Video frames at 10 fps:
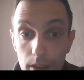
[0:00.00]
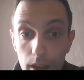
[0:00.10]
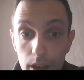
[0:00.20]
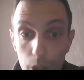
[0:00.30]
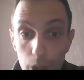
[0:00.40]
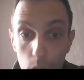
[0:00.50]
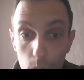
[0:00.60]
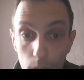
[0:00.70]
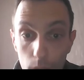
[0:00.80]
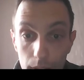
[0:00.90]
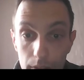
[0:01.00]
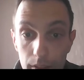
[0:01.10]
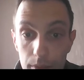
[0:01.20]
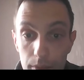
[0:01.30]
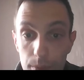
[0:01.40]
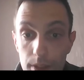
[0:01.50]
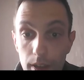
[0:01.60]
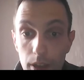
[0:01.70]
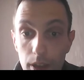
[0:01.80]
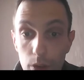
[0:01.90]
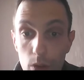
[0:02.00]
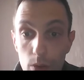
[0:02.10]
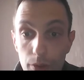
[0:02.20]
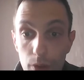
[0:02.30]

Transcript: no algorithms are known